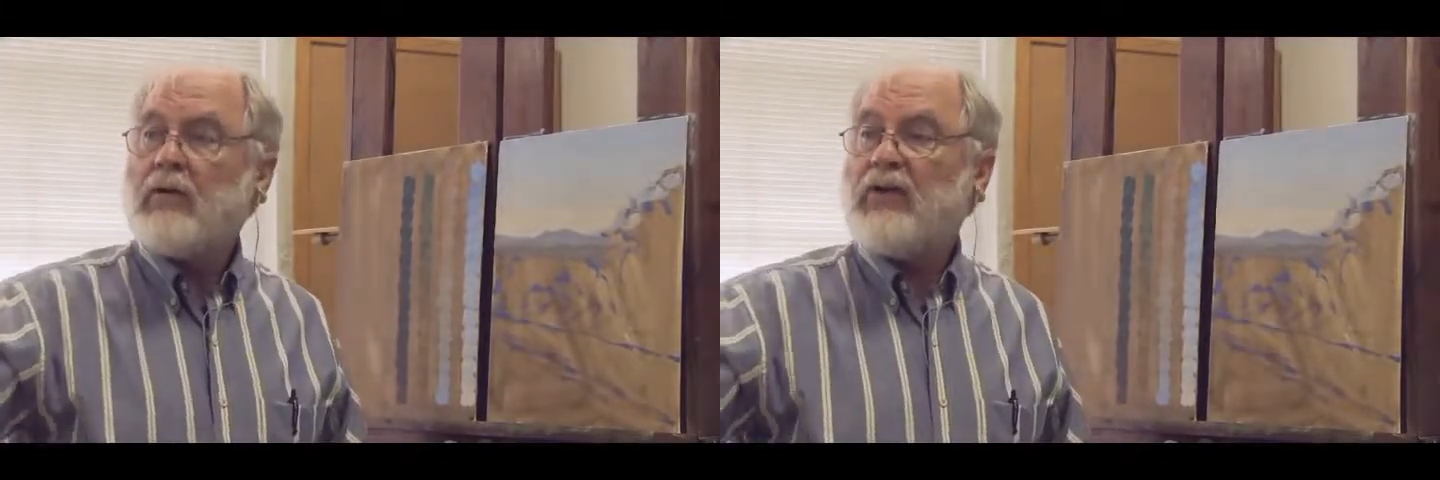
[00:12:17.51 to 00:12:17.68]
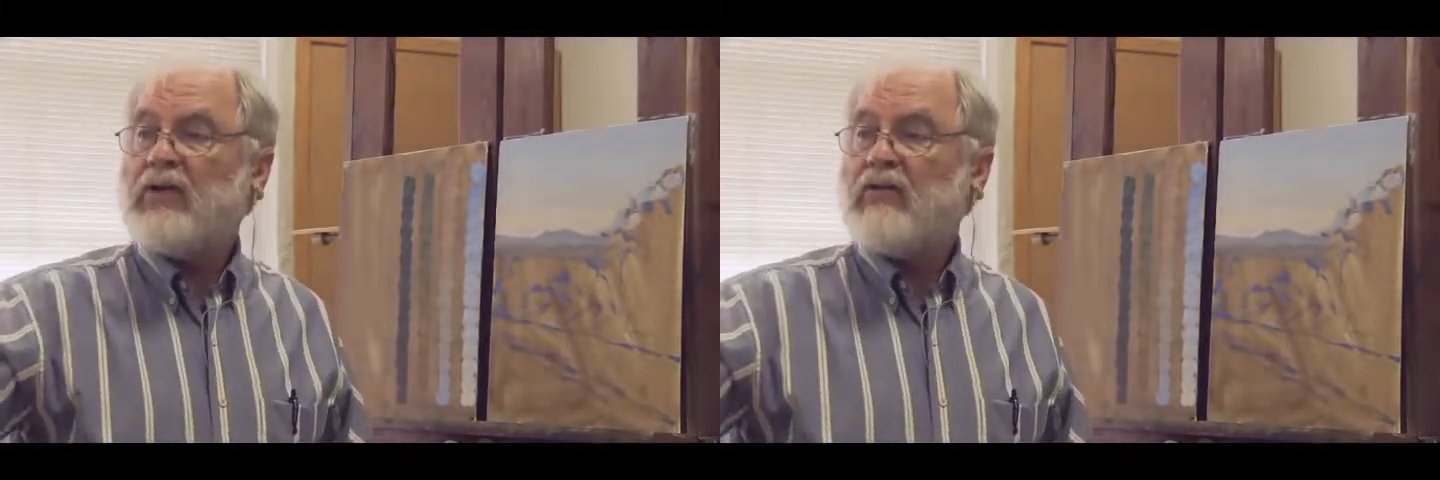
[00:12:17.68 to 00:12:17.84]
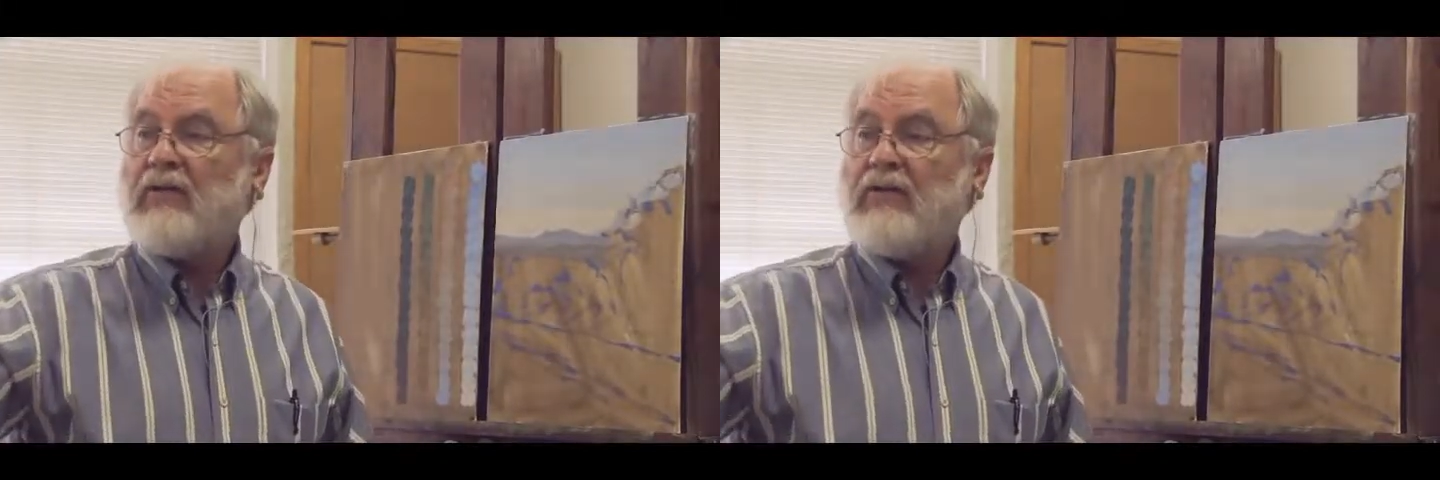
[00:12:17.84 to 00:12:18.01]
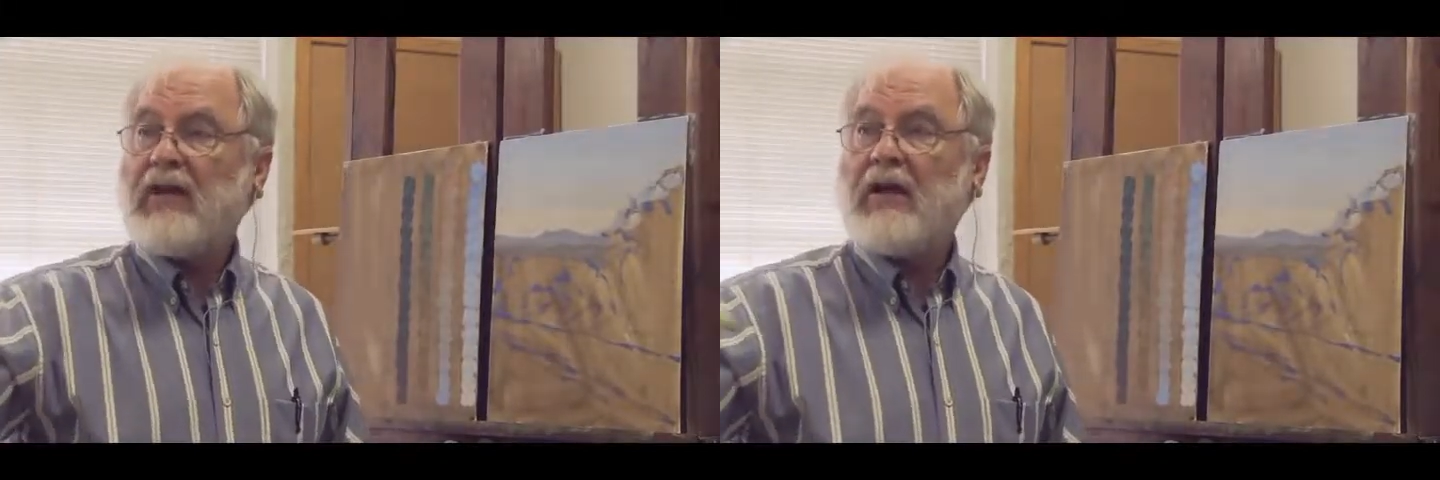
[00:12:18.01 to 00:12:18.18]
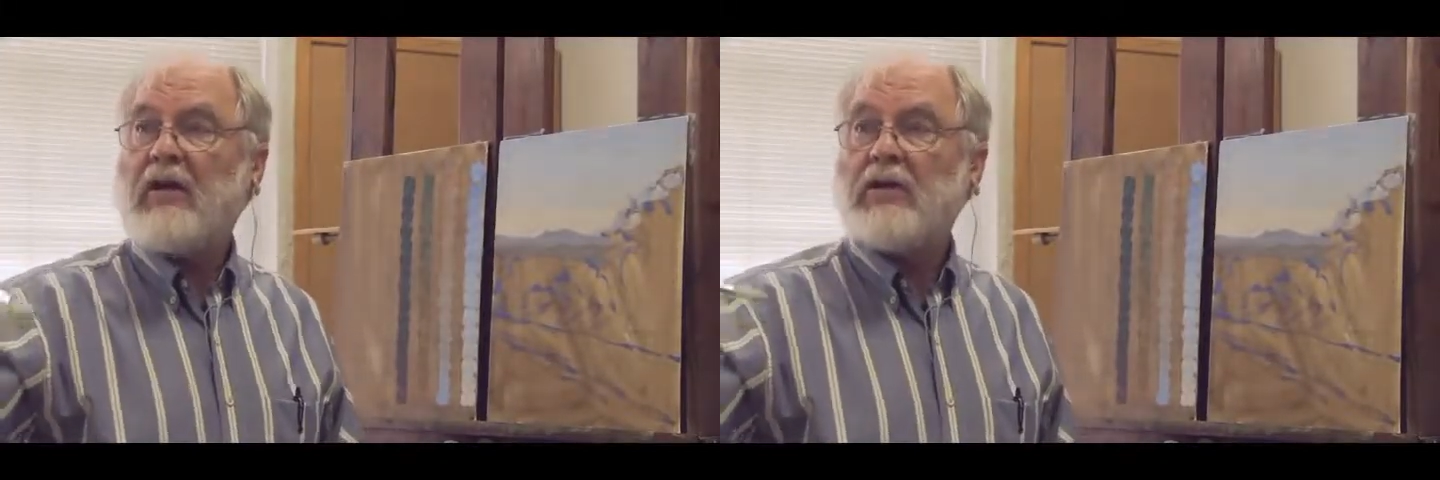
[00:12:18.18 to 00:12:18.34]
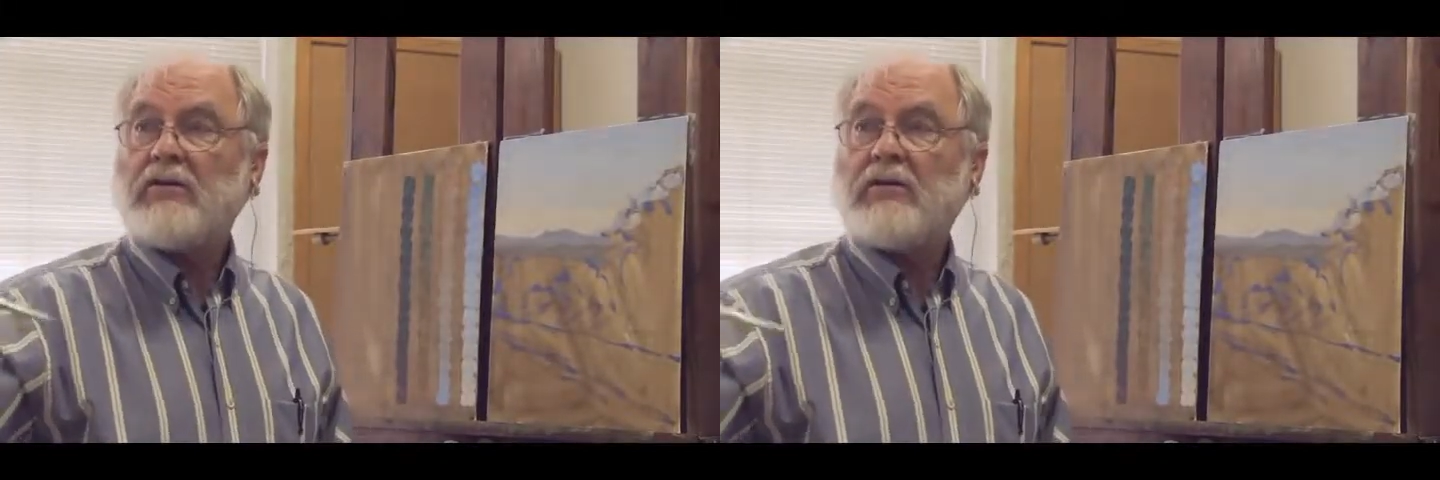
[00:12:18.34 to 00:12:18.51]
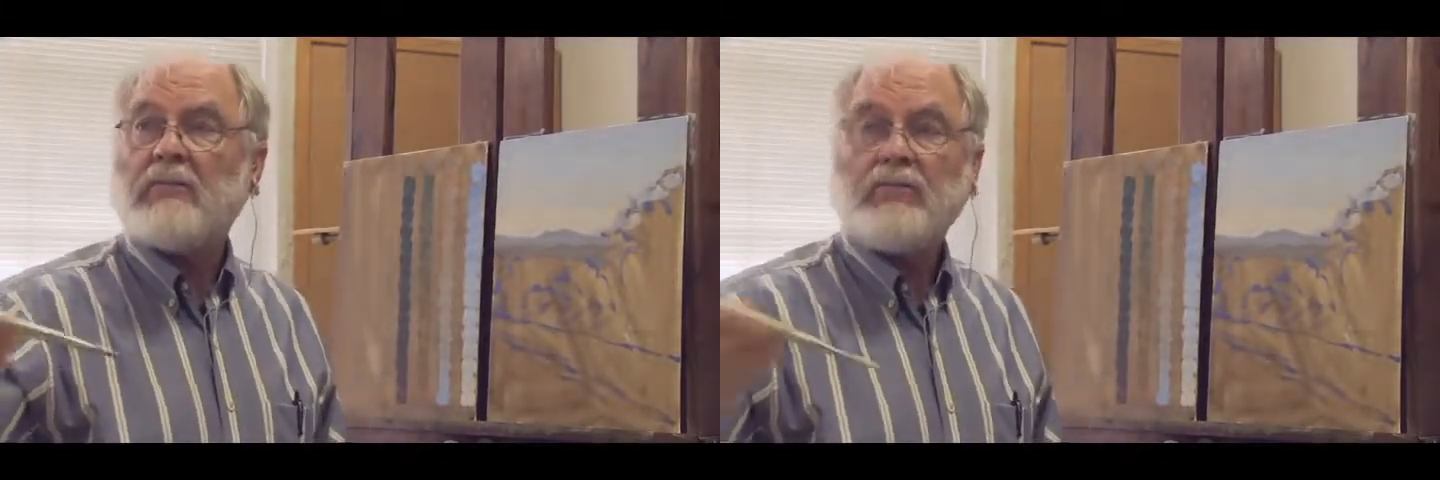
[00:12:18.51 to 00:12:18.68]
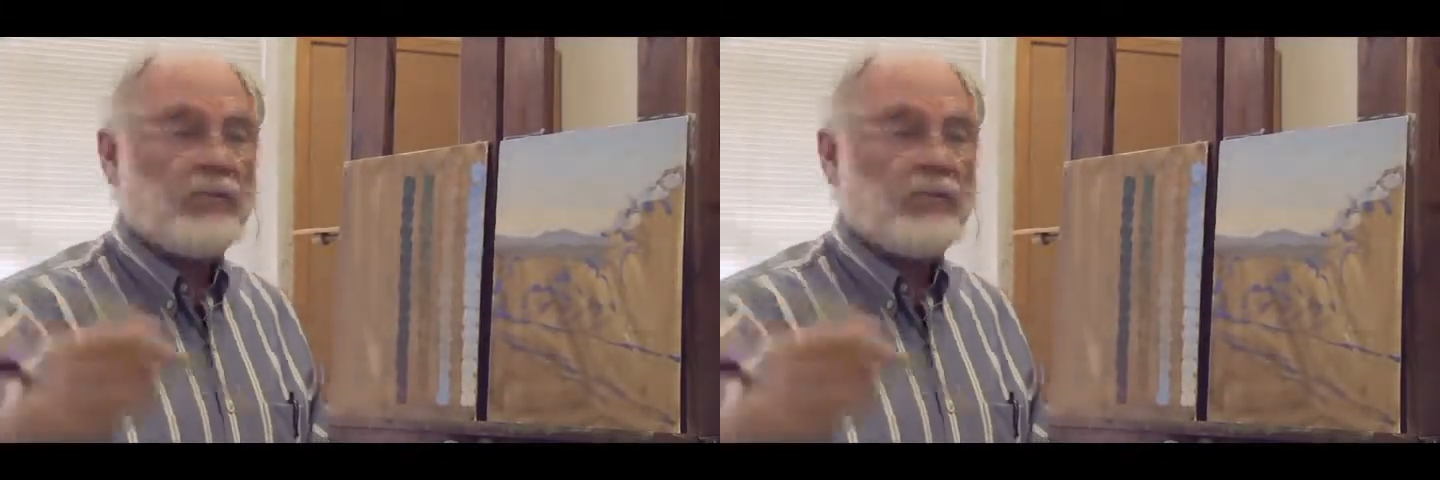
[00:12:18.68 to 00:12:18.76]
with 3 fingers,